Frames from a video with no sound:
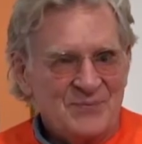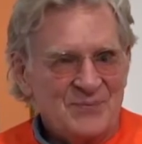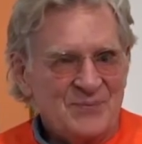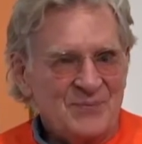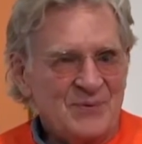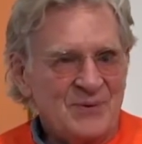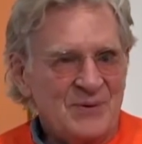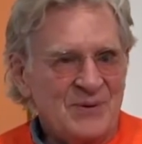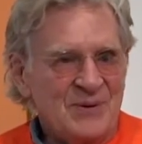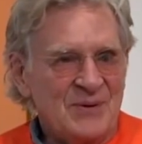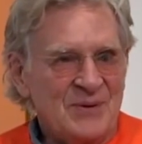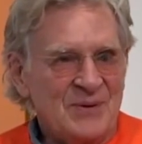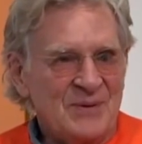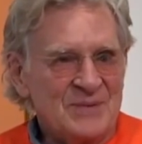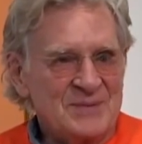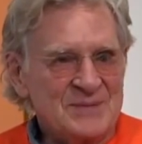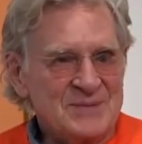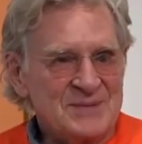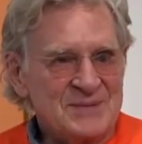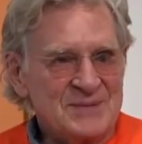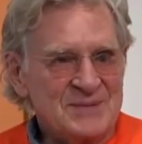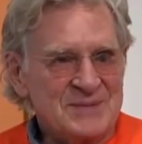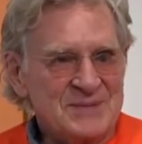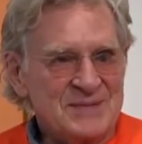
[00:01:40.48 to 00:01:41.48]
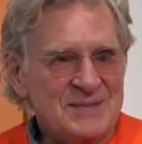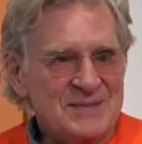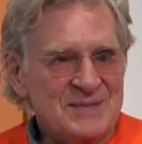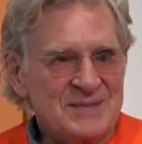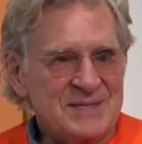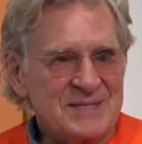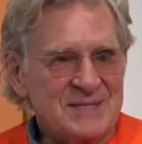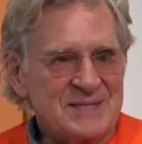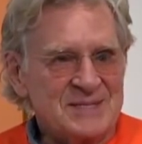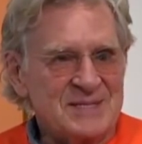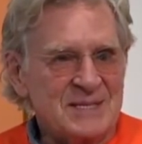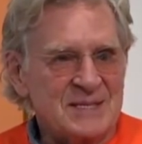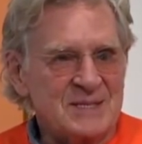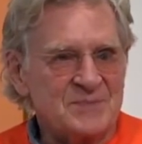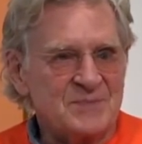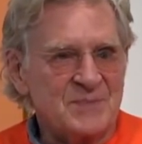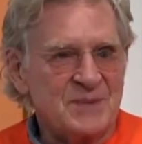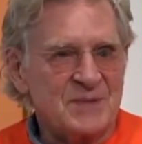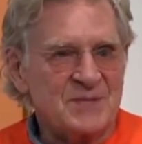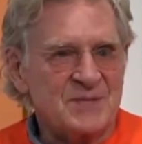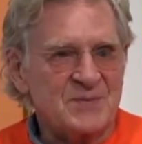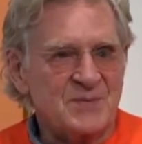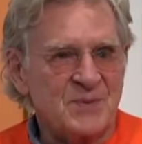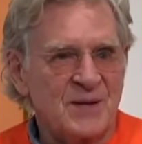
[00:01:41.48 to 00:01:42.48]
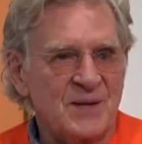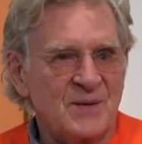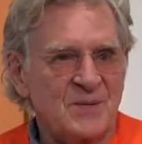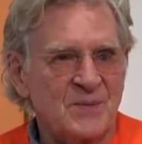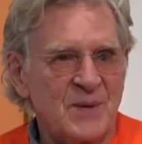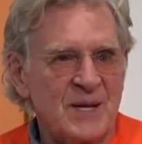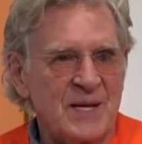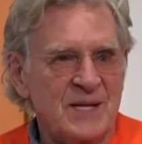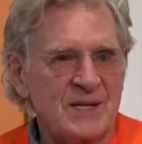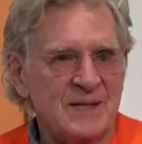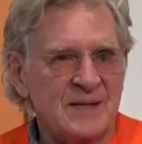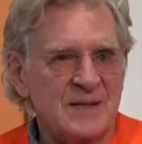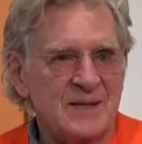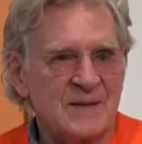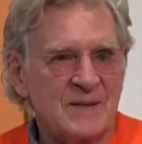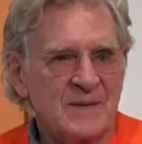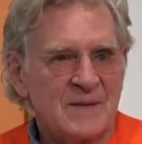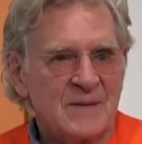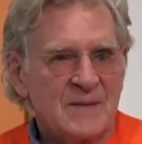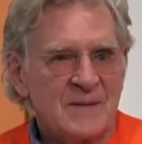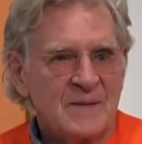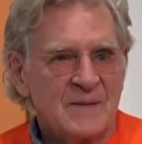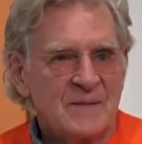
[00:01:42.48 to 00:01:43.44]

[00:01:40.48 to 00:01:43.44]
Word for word: for these six months while waiting